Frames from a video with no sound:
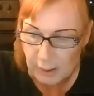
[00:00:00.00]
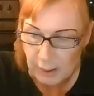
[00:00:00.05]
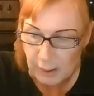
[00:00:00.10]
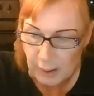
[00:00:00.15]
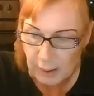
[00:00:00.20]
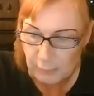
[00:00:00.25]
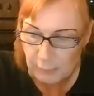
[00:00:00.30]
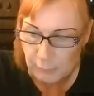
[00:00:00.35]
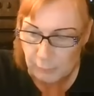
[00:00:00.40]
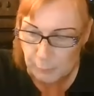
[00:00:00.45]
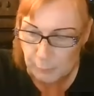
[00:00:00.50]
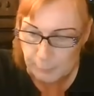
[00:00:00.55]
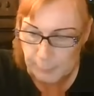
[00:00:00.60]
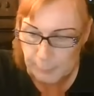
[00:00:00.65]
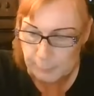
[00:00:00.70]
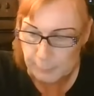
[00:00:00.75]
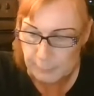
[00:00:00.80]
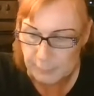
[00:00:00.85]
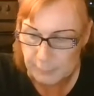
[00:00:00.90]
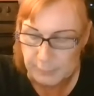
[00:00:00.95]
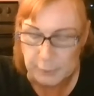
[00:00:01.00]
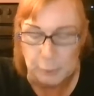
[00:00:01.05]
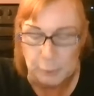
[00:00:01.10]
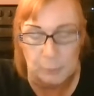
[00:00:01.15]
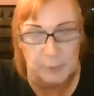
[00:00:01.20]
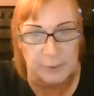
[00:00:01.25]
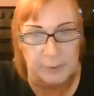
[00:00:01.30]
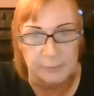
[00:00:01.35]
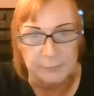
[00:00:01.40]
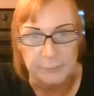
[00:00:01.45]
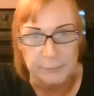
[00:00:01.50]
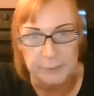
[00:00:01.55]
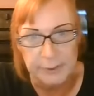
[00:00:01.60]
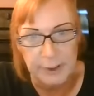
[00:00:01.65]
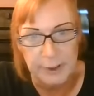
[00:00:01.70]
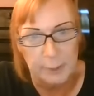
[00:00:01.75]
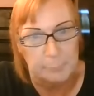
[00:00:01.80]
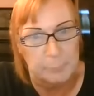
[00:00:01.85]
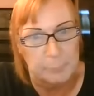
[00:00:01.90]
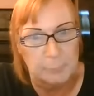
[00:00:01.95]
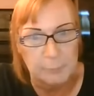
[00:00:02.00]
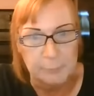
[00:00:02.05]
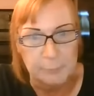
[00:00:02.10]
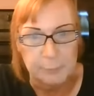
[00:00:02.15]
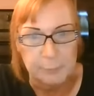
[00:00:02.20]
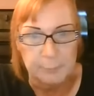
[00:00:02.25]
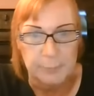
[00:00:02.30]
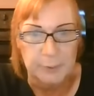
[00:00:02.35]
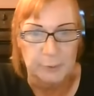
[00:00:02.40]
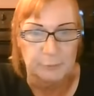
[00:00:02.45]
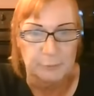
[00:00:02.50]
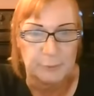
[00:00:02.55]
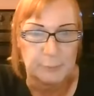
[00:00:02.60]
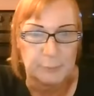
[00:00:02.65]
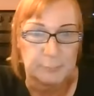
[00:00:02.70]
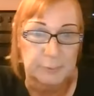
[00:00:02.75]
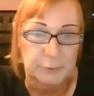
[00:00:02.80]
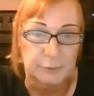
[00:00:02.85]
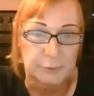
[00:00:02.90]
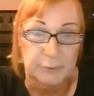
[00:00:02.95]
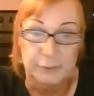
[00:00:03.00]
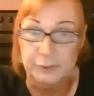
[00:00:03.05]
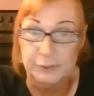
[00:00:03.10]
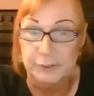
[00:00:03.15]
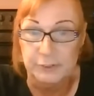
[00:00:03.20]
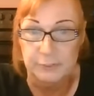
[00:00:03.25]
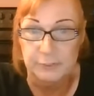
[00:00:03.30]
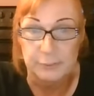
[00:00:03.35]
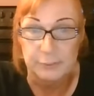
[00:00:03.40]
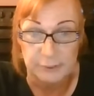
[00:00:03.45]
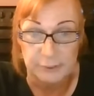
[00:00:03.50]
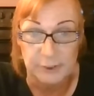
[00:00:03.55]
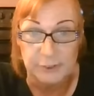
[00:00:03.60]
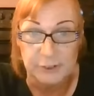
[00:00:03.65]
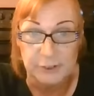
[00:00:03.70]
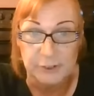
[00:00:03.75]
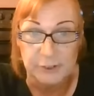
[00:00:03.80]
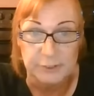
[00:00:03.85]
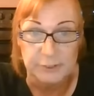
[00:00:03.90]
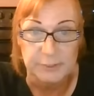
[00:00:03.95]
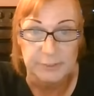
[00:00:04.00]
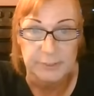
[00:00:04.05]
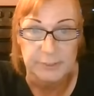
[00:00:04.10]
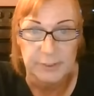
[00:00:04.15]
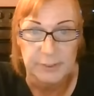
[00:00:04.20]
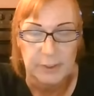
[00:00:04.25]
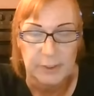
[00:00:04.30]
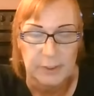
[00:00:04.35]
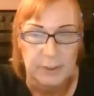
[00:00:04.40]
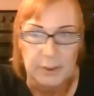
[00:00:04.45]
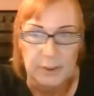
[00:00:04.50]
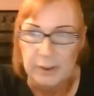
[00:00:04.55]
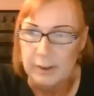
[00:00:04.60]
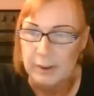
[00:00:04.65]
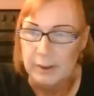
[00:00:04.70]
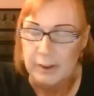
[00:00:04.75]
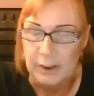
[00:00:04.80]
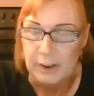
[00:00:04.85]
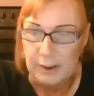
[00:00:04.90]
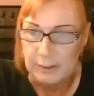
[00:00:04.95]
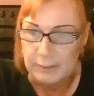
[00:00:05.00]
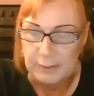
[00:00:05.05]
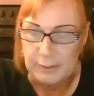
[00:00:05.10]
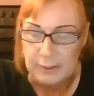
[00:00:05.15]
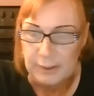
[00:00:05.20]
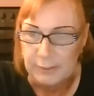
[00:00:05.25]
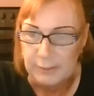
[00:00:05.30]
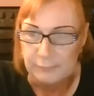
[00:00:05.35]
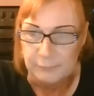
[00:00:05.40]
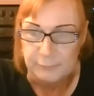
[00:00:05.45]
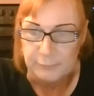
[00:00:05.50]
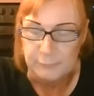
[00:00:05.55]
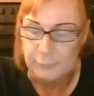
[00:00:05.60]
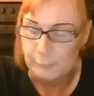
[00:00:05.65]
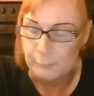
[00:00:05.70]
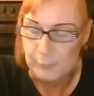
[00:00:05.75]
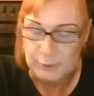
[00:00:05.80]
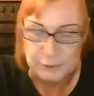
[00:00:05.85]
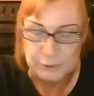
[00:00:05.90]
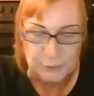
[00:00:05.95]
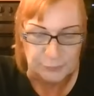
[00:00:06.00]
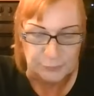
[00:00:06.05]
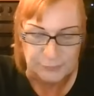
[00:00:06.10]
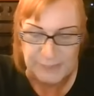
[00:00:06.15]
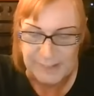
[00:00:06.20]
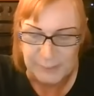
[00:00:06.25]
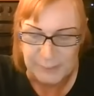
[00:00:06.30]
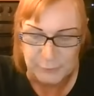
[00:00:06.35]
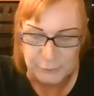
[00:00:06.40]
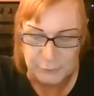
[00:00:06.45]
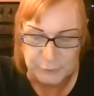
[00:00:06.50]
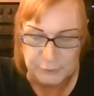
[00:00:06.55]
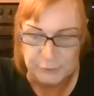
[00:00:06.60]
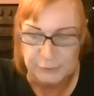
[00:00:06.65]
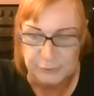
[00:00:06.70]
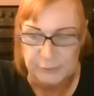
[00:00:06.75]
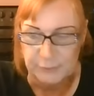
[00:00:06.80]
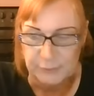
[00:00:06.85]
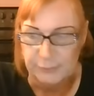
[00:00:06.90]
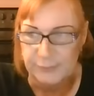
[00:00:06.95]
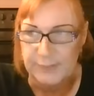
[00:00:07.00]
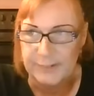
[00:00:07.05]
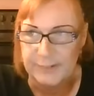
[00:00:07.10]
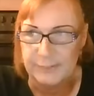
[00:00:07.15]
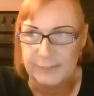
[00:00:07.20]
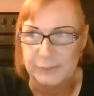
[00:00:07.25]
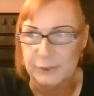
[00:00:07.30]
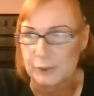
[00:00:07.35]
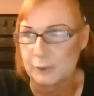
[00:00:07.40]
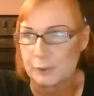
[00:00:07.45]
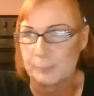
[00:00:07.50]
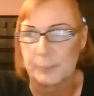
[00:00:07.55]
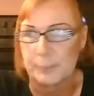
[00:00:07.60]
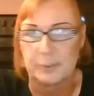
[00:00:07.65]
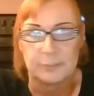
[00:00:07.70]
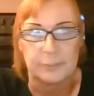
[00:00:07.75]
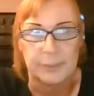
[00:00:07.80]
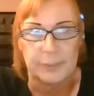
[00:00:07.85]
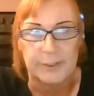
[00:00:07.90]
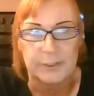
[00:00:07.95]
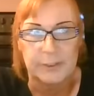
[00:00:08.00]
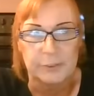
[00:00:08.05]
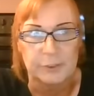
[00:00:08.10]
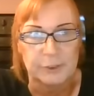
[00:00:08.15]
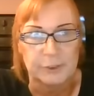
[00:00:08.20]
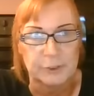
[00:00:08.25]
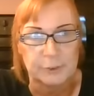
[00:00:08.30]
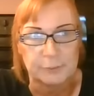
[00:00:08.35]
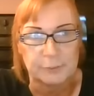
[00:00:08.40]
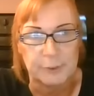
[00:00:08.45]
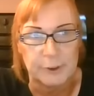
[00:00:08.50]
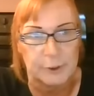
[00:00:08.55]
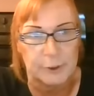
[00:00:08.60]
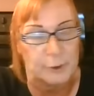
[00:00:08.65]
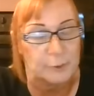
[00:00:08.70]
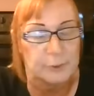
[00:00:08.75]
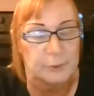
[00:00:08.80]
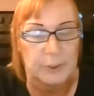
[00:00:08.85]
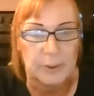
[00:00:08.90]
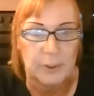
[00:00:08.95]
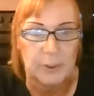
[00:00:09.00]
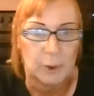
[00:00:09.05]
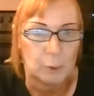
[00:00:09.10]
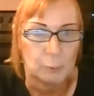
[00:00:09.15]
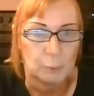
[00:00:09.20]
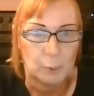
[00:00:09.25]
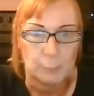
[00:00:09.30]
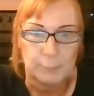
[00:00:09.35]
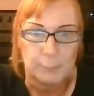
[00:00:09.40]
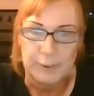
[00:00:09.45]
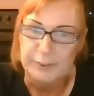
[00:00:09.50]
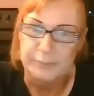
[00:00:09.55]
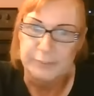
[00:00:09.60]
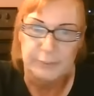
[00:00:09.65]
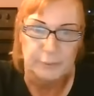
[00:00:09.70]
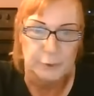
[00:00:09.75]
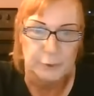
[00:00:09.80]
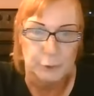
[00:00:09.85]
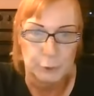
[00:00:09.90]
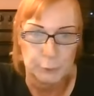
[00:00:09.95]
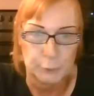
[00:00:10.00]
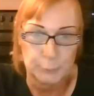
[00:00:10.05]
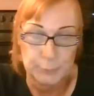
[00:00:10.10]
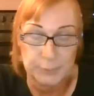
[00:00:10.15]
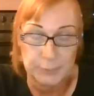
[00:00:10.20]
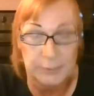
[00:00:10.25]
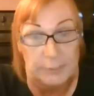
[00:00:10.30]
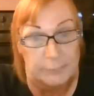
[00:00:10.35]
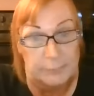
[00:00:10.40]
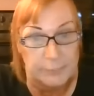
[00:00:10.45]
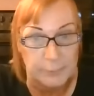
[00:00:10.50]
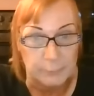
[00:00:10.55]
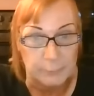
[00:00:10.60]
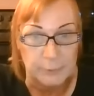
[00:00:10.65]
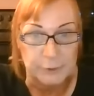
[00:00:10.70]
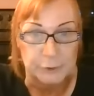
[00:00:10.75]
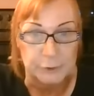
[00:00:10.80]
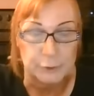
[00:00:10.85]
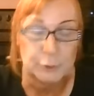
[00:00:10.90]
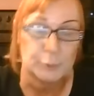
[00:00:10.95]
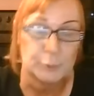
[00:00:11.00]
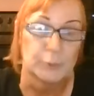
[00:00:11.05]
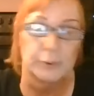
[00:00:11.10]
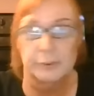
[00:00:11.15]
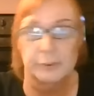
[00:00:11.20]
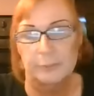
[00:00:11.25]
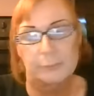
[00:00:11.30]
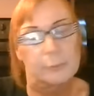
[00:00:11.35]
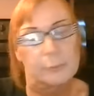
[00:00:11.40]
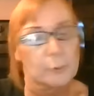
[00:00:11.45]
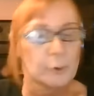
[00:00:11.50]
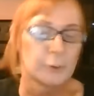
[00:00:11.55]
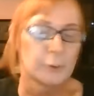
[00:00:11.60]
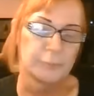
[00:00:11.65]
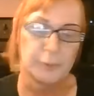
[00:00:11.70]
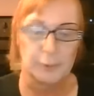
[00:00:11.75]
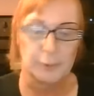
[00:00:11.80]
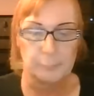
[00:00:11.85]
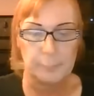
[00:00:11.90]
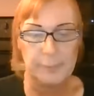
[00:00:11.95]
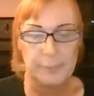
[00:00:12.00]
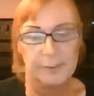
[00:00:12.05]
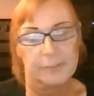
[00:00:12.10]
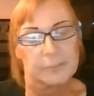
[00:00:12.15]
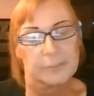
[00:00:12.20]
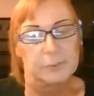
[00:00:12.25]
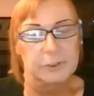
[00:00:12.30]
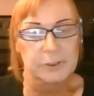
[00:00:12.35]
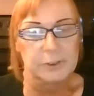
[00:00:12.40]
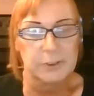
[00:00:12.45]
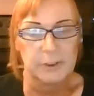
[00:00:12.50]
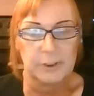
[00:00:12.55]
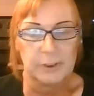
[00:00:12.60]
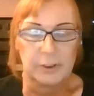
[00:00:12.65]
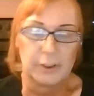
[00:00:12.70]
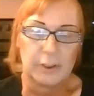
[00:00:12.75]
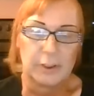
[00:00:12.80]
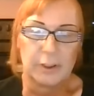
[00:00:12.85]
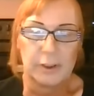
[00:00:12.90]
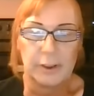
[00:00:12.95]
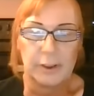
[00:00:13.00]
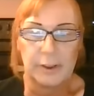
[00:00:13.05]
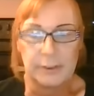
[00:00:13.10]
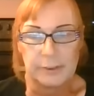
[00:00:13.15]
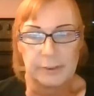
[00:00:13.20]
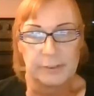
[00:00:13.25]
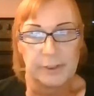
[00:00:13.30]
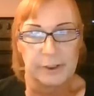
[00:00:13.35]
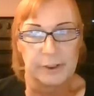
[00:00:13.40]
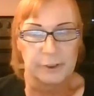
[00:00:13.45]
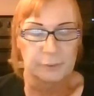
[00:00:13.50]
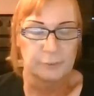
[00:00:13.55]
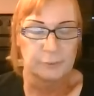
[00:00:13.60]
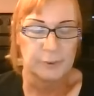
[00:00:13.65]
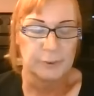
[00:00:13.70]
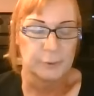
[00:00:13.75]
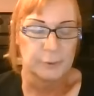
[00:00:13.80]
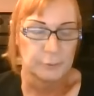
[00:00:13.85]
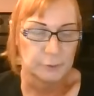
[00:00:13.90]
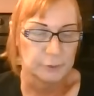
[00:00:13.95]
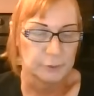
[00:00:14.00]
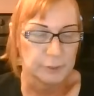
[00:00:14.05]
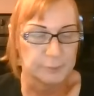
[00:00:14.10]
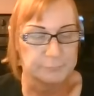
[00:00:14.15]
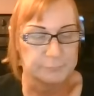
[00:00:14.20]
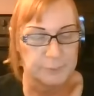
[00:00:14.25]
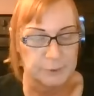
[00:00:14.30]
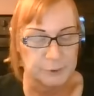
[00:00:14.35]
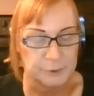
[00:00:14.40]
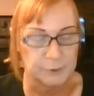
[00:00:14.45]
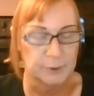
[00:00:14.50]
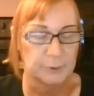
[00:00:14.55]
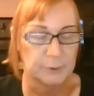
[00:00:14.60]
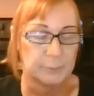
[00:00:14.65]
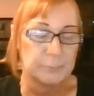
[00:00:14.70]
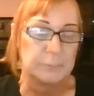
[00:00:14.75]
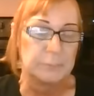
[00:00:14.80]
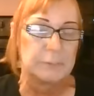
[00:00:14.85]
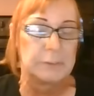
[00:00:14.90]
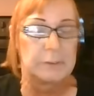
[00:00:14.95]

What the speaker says: I want people to know what can really happen with male to female transition. I have watched thousands and thousands upon thousands of videos. 1 minute they're a dude that weighs 245 pounds, and the next video clip they show